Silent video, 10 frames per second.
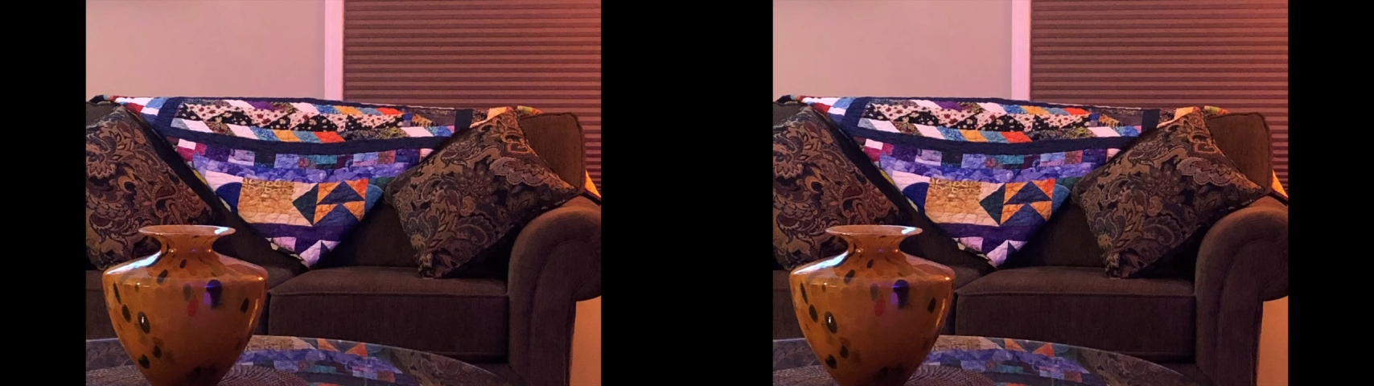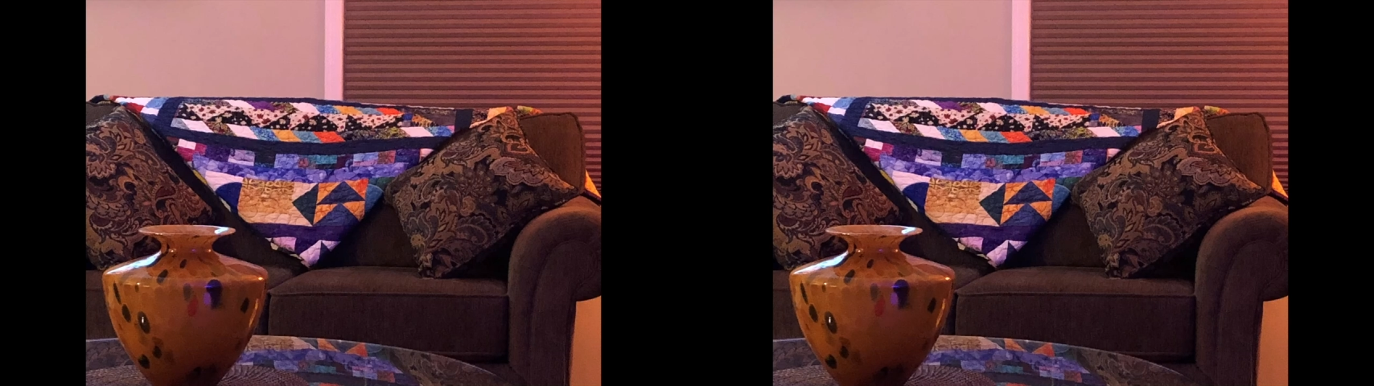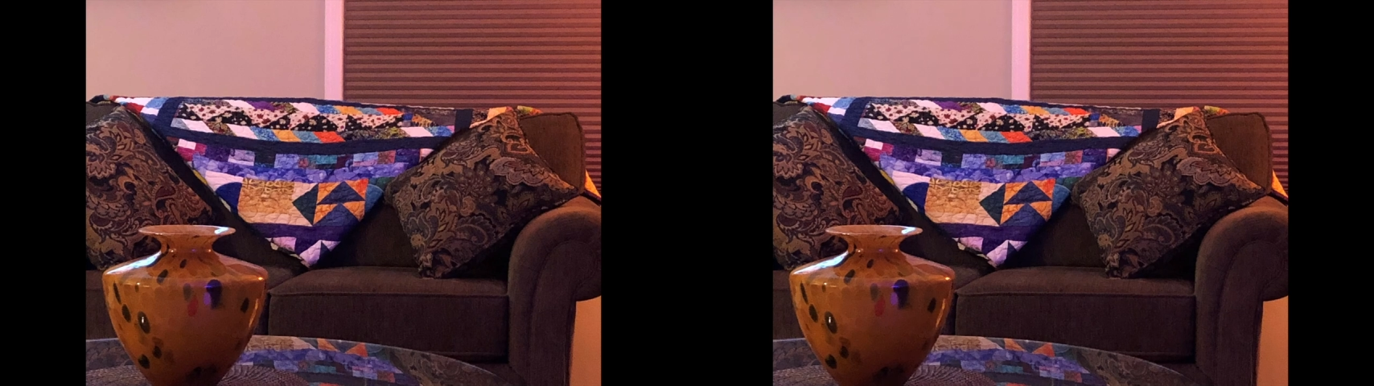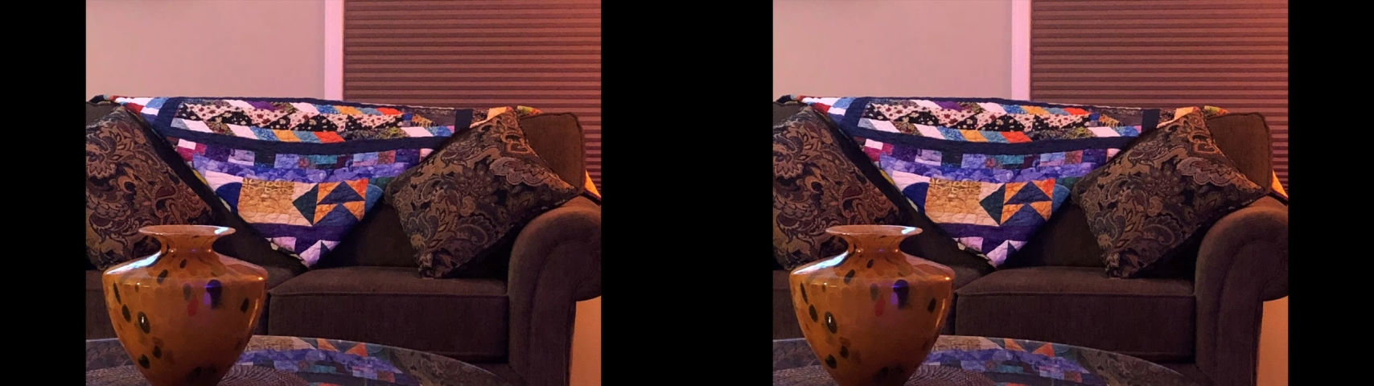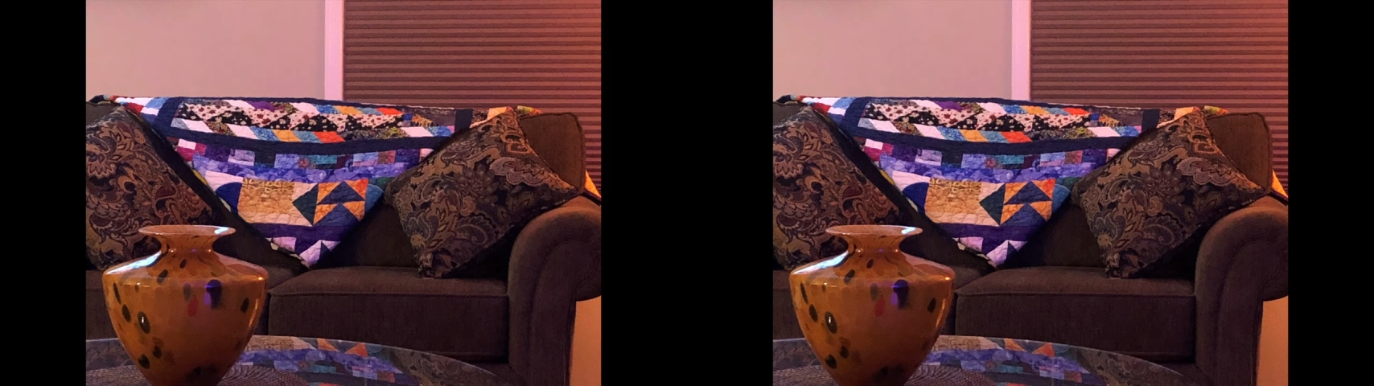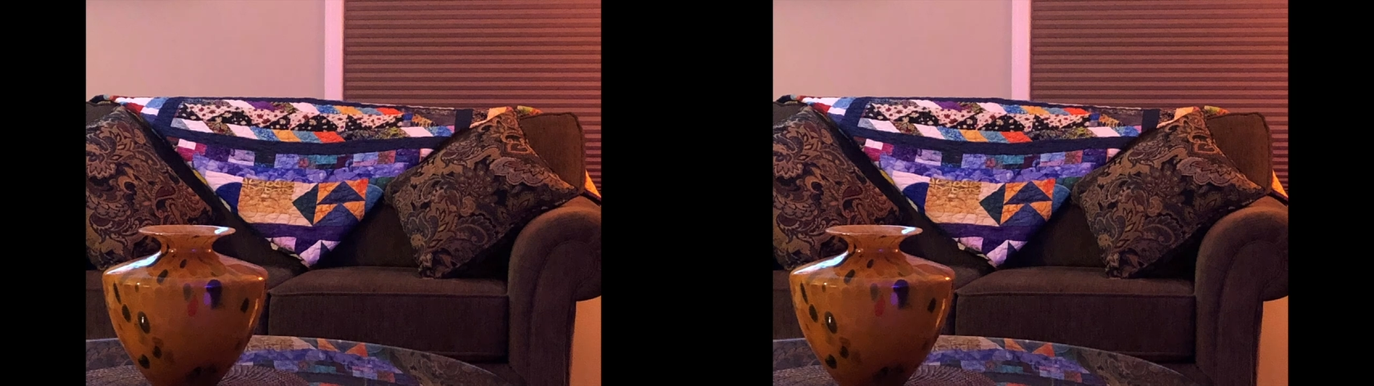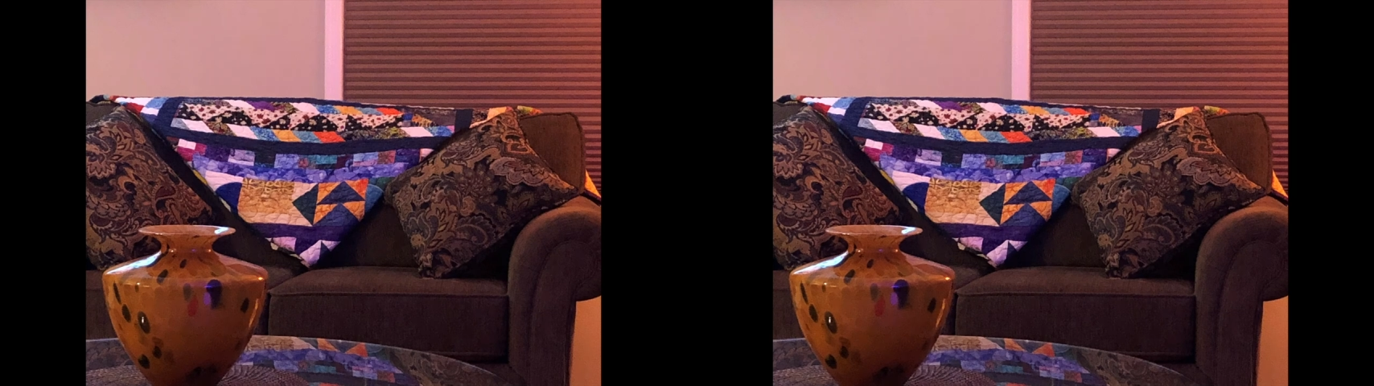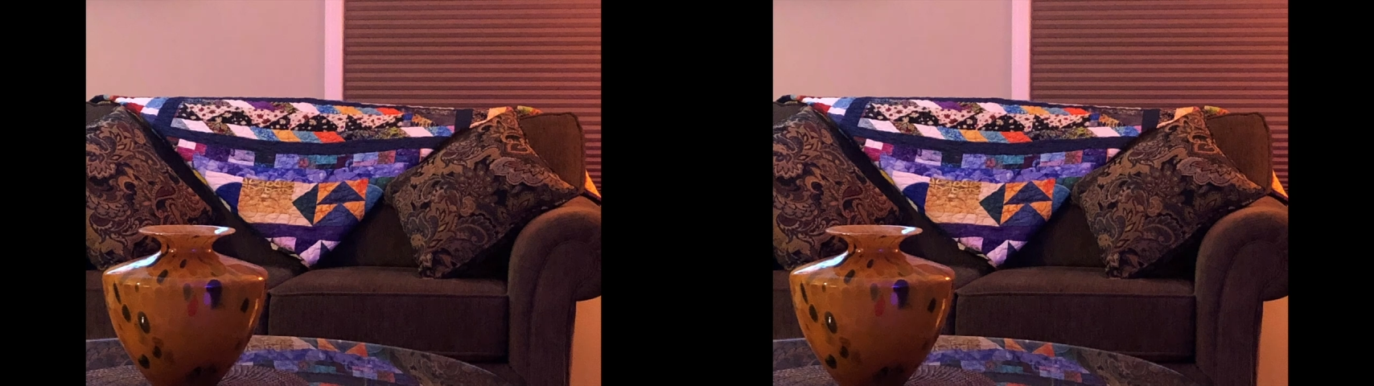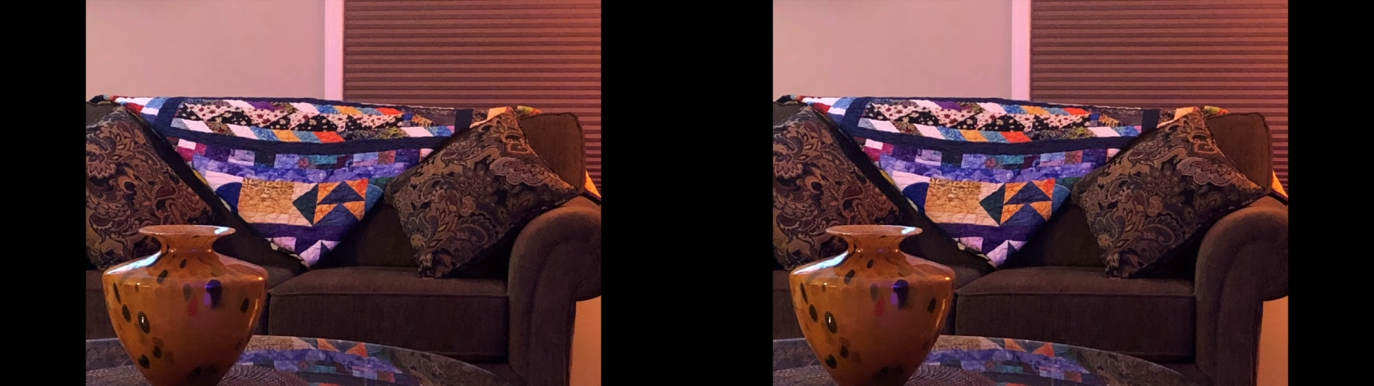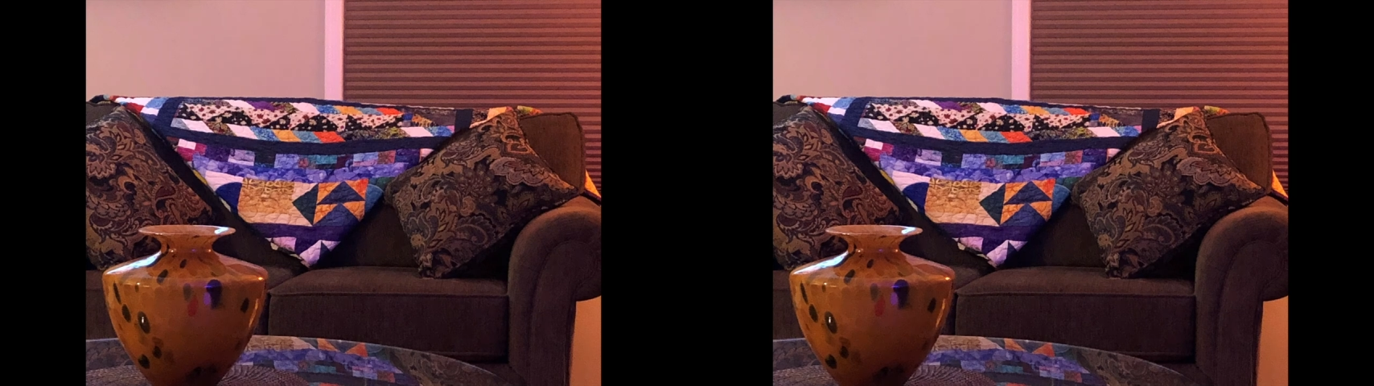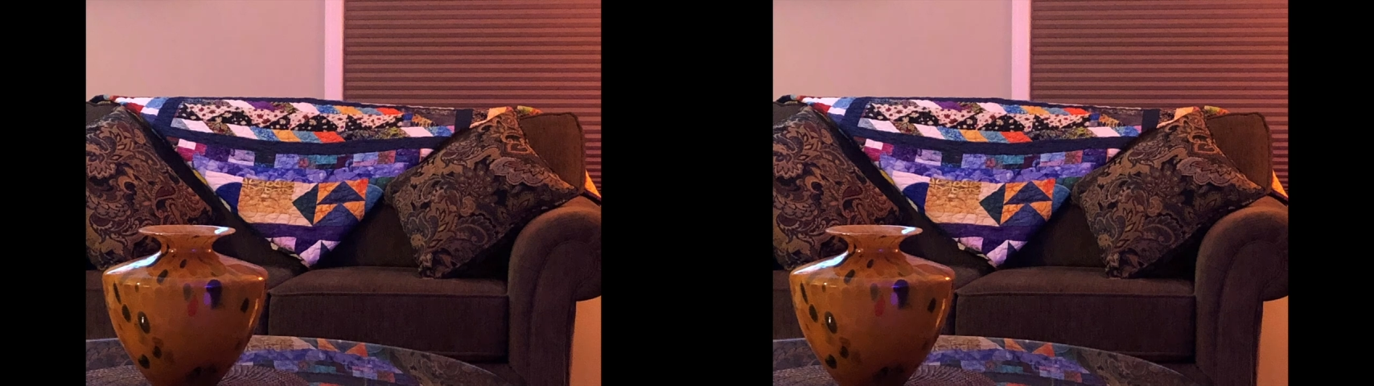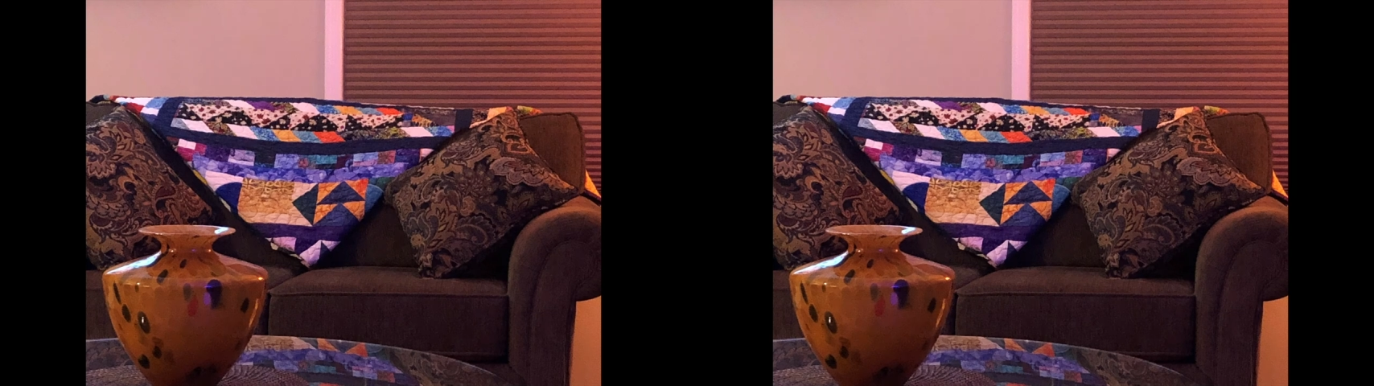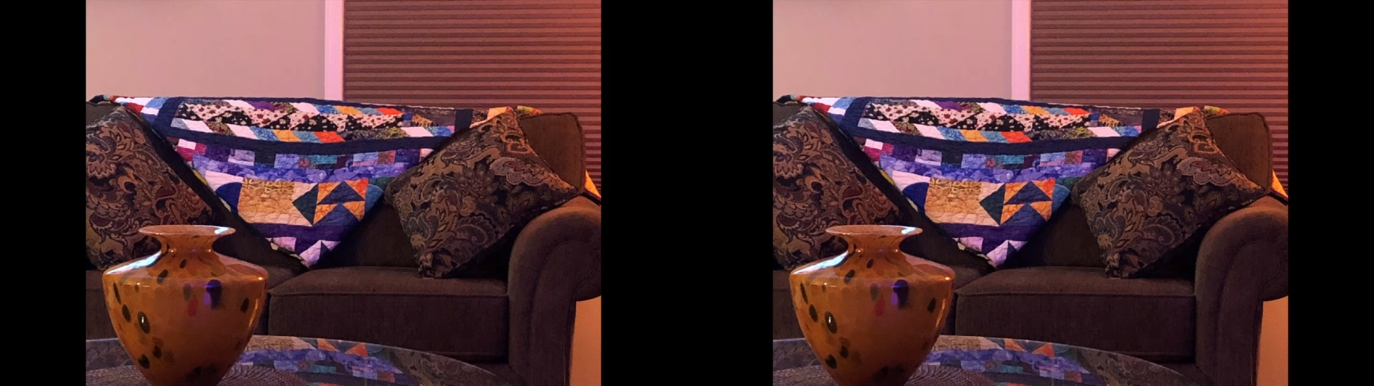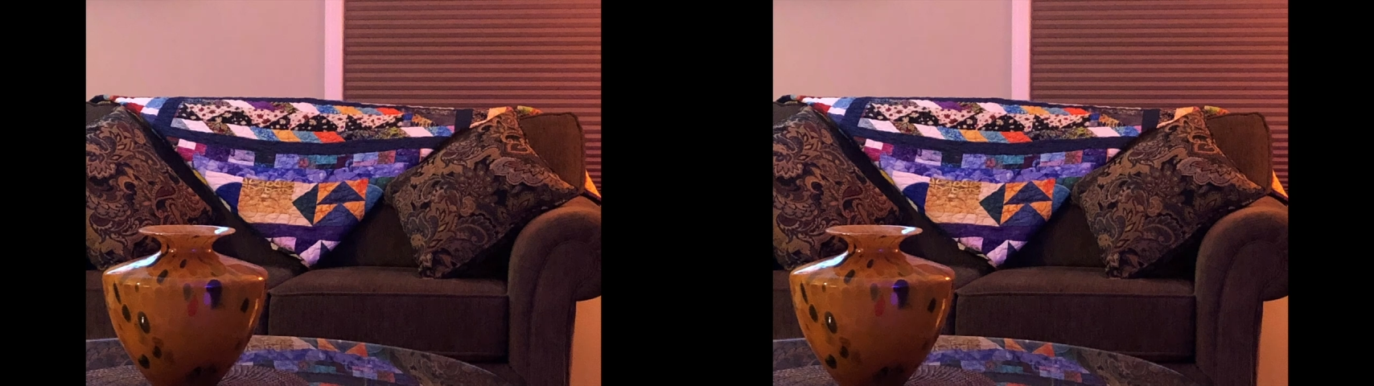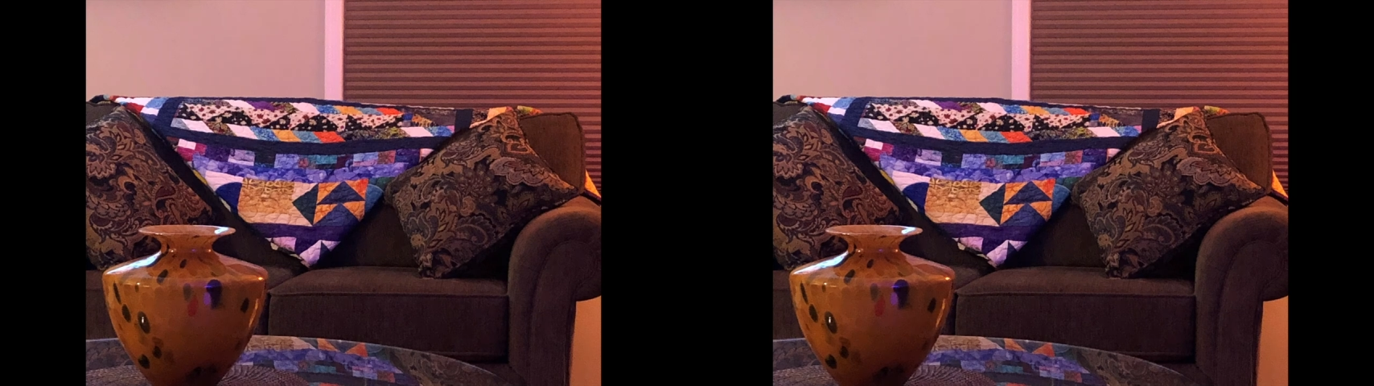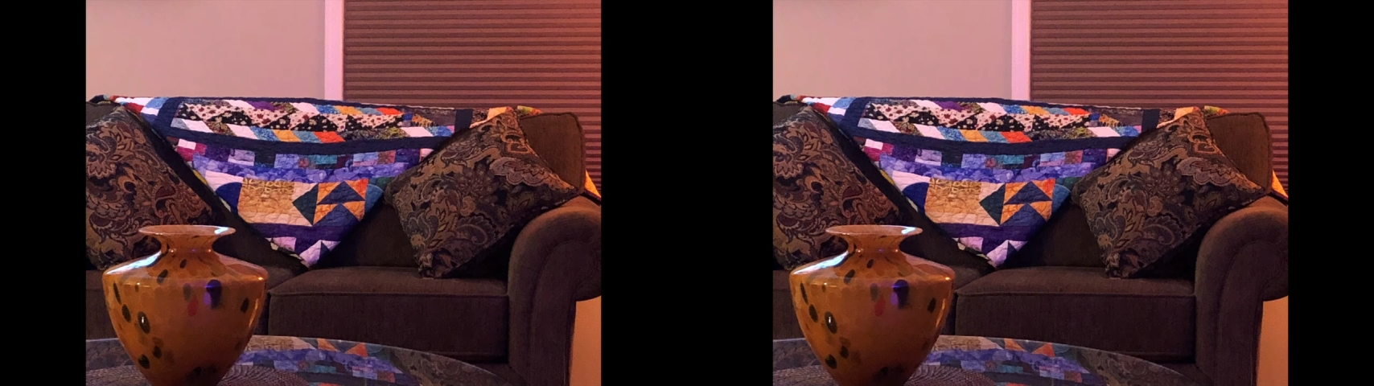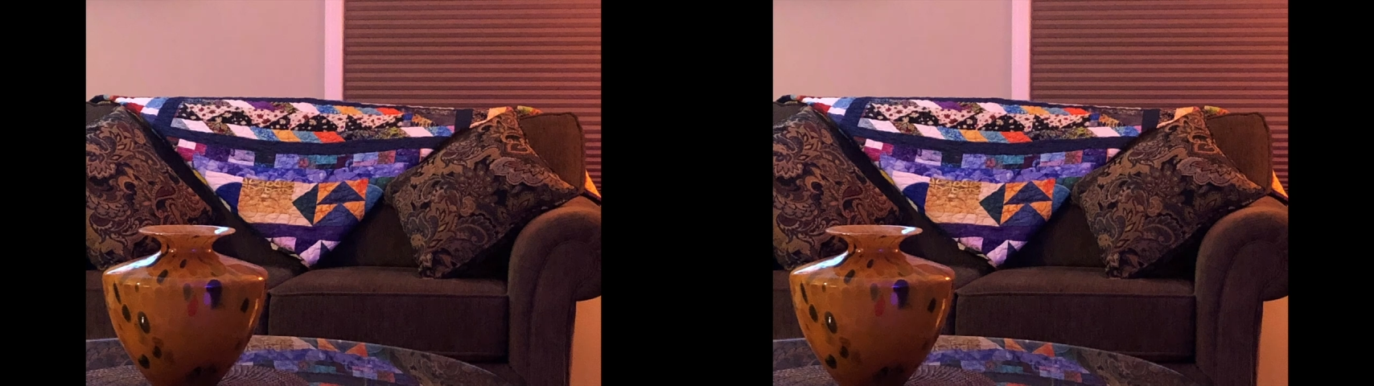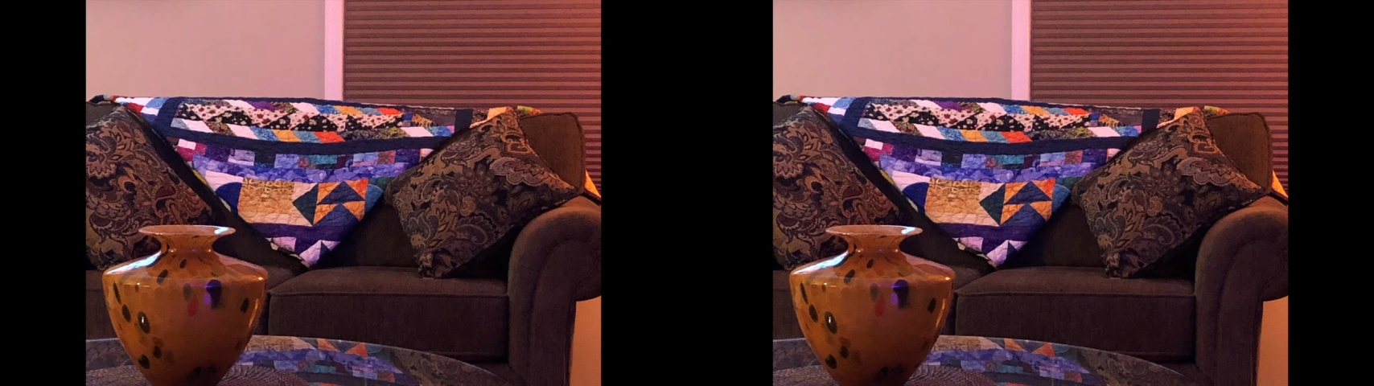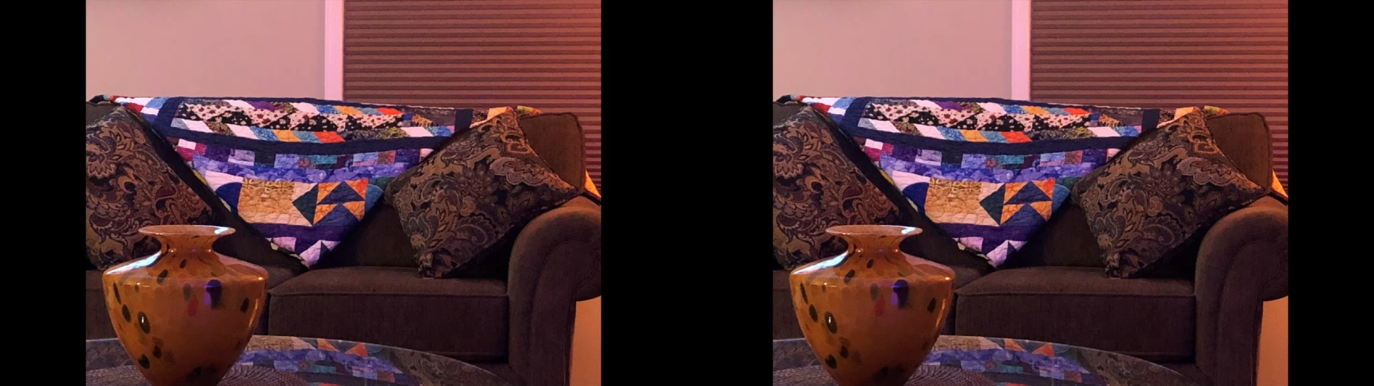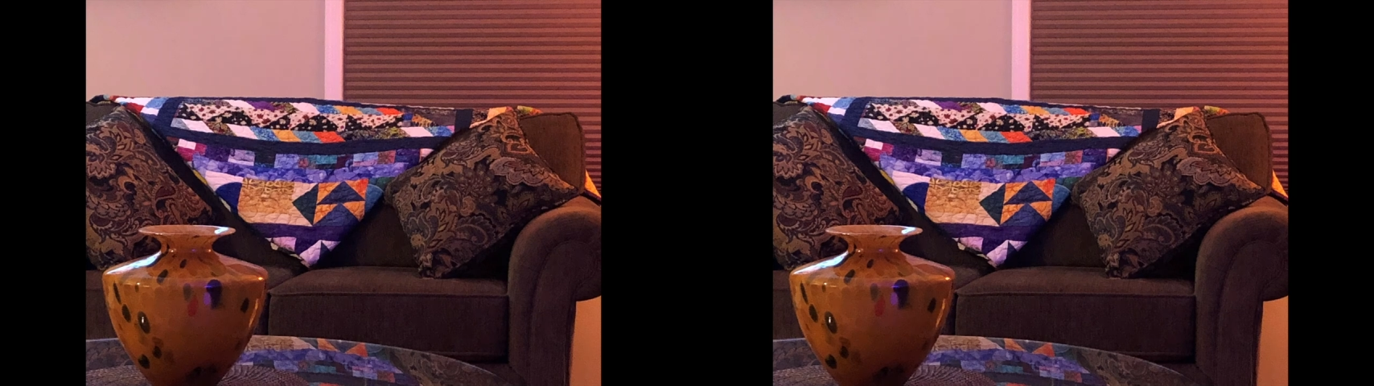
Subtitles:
(no speaker visible)